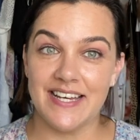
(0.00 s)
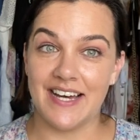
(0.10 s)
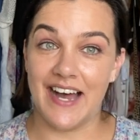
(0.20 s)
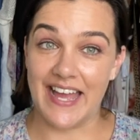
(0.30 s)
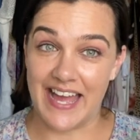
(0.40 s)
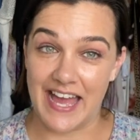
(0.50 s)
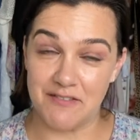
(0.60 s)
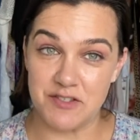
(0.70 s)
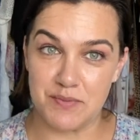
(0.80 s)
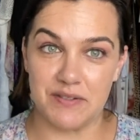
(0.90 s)
I have
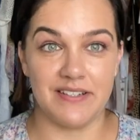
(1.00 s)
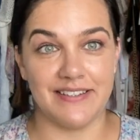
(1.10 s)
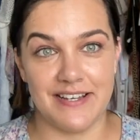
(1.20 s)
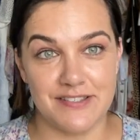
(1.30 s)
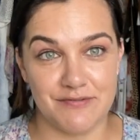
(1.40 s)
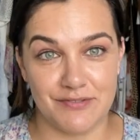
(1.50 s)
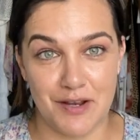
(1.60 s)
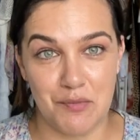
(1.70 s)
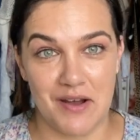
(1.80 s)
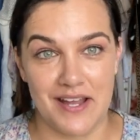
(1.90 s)
spilled a glass of
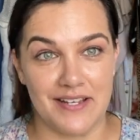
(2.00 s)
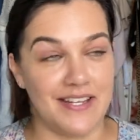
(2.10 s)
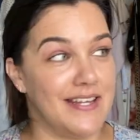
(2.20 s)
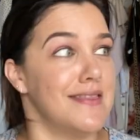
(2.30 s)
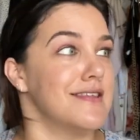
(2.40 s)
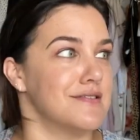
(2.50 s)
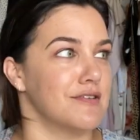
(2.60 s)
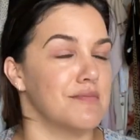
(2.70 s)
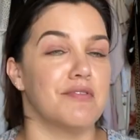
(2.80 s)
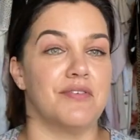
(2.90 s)
red wine in this
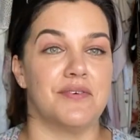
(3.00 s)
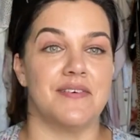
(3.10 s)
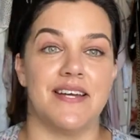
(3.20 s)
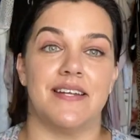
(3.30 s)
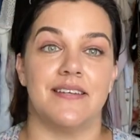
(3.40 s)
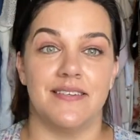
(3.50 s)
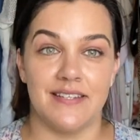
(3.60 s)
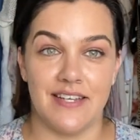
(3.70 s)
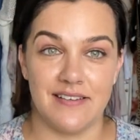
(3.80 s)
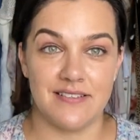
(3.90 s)
room before, and
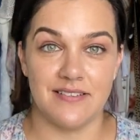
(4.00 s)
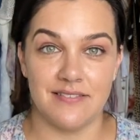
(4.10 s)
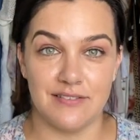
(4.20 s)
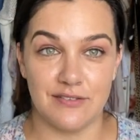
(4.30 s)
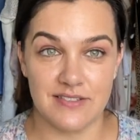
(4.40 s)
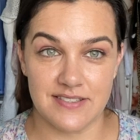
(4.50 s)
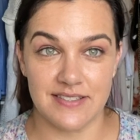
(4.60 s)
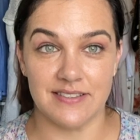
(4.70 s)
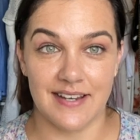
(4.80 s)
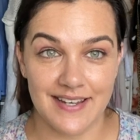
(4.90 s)
it looked
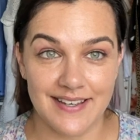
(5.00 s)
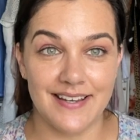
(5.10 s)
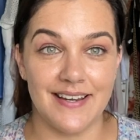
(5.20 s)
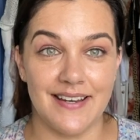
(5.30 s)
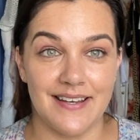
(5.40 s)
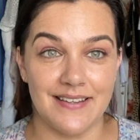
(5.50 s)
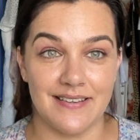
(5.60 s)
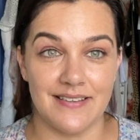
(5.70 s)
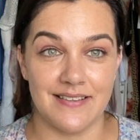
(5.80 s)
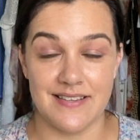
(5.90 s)
like
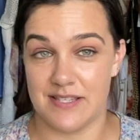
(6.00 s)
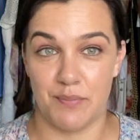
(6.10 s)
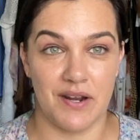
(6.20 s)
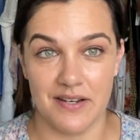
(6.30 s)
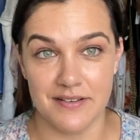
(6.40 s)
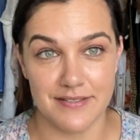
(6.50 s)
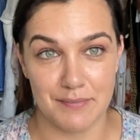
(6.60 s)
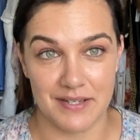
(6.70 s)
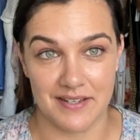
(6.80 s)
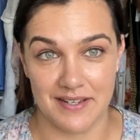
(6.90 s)
the Sopranos had
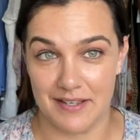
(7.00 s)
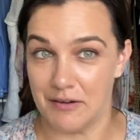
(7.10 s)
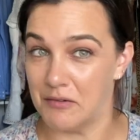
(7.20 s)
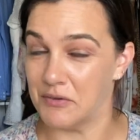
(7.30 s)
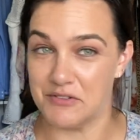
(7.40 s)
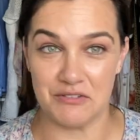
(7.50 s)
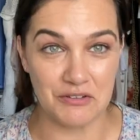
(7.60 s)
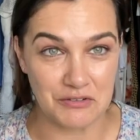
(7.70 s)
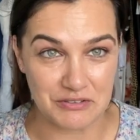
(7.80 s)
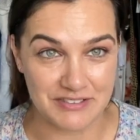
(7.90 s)
been here. It was not
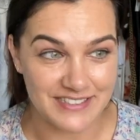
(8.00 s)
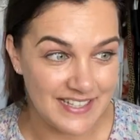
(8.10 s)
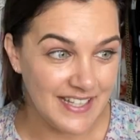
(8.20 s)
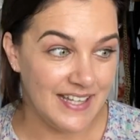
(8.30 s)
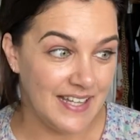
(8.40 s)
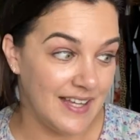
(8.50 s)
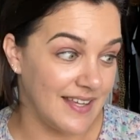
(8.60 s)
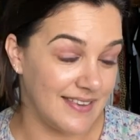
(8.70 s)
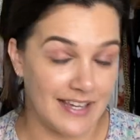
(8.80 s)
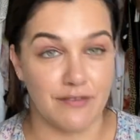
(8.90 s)
good.
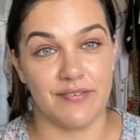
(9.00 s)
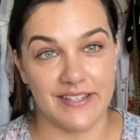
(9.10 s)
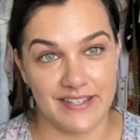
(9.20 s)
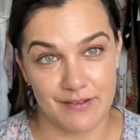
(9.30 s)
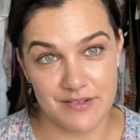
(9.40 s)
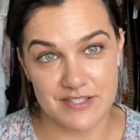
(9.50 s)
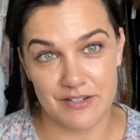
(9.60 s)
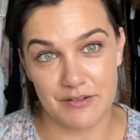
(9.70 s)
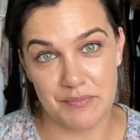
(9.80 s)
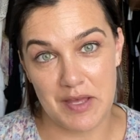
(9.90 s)
Thankfully, there was
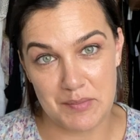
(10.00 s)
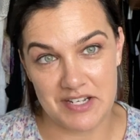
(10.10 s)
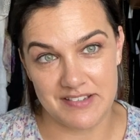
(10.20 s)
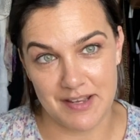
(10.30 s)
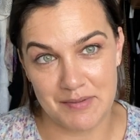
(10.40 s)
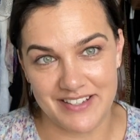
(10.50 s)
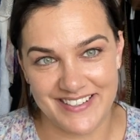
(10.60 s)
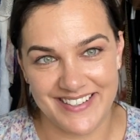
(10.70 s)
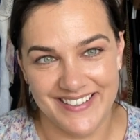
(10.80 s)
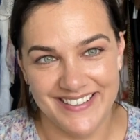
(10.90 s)
no permanent damage.